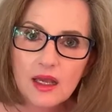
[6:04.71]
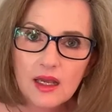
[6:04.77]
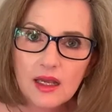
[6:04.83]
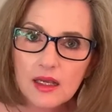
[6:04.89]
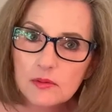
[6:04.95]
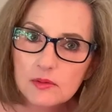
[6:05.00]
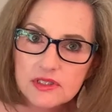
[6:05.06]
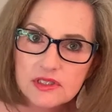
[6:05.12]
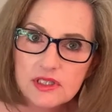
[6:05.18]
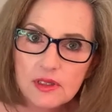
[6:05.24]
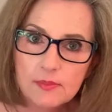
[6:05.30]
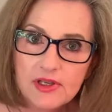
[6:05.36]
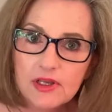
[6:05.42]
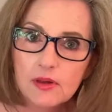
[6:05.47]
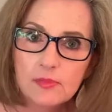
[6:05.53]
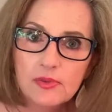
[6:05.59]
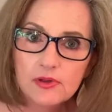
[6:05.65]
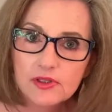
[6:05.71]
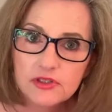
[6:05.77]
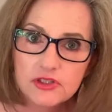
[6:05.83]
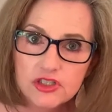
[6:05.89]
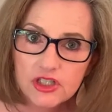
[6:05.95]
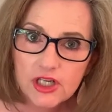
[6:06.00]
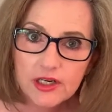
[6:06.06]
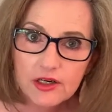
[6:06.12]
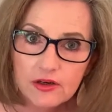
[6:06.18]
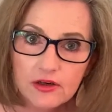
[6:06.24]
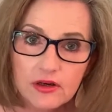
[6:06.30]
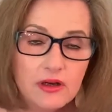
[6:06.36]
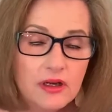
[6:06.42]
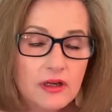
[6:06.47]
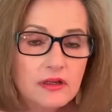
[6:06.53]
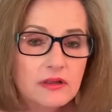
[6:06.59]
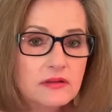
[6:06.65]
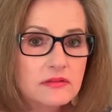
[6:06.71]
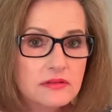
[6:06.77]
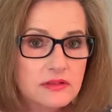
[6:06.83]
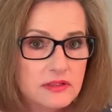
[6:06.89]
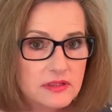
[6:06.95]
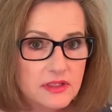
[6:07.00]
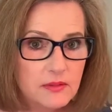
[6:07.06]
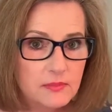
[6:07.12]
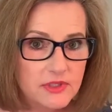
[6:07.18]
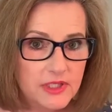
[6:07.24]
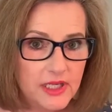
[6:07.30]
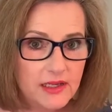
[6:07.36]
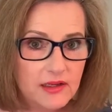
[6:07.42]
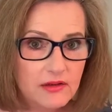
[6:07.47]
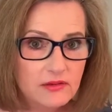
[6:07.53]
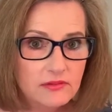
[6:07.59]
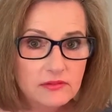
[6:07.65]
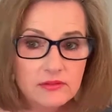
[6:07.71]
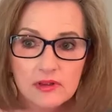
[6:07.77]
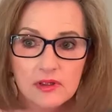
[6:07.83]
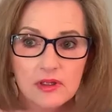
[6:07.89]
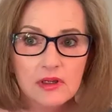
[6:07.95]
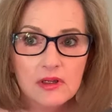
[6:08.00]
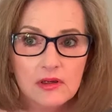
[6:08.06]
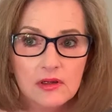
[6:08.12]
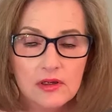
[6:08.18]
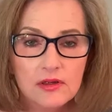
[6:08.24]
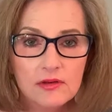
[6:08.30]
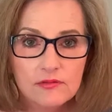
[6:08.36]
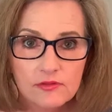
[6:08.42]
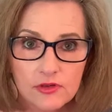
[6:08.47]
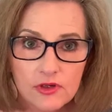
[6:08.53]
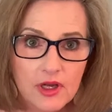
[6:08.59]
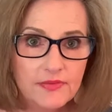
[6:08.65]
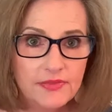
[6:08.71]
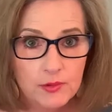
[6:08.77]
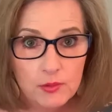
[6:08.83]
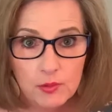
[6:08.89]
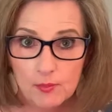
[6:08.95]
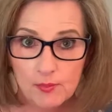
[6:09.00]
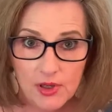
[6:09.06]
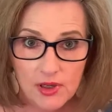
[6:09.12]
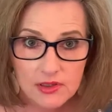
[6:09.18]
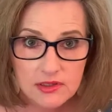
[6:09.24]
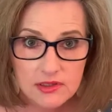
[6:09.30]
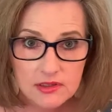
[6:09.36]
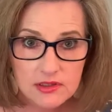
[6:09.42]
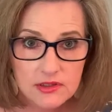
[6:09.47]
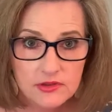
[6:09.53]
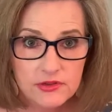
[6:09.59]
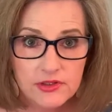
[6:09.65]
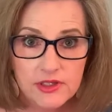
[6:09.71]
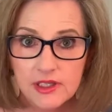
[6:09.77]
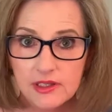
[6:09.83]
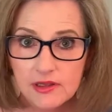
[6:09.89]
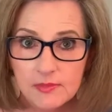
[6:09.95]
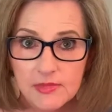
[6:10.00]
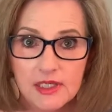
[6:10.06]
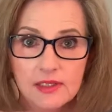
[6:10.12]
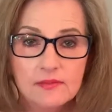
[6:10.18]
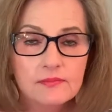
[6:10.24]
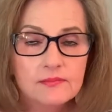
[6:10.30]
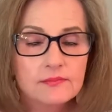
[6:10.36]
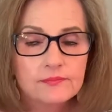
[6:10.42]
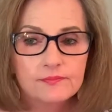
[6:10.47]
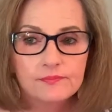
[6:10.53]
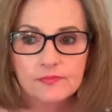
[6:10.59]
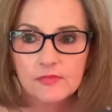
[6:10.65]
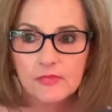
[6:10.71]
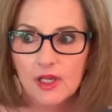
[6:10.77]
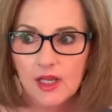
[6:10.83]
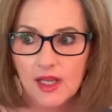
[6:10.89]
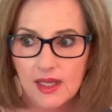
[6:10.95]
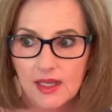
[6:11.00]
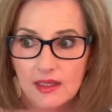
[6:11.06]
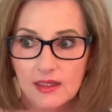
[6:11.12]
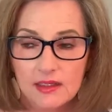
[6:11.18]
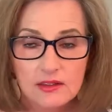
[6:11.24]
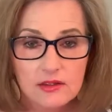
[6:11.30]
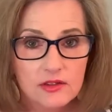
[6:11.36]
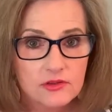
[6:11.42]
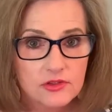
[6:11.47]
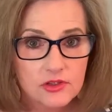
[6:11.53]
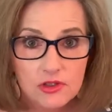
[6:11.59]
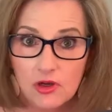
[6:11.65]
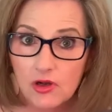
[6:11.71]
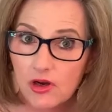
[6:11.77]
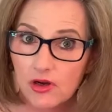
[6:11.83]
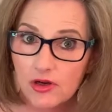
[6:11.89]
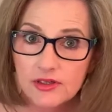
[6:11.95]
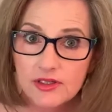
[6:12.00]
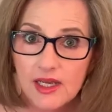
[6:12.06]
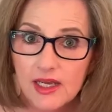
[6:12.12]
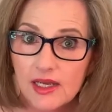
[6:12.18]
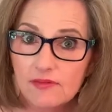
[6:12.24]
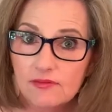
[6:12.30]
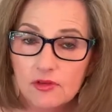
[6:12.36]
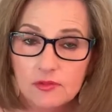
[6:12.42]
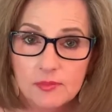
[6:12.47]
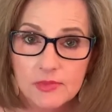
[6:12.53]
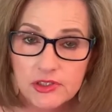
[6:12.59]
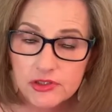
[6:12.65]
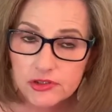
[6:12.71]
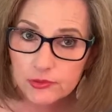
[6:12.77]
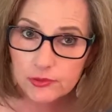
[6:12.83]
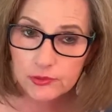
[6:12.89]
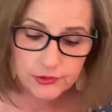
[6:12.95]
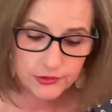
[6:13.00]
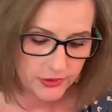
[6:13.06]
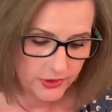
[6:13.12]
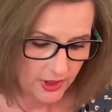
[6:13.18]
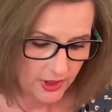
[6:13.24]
I was stepping up on a chair, stepped down, forgot there were boxes underneath me, and took a hard dive on my shoulder.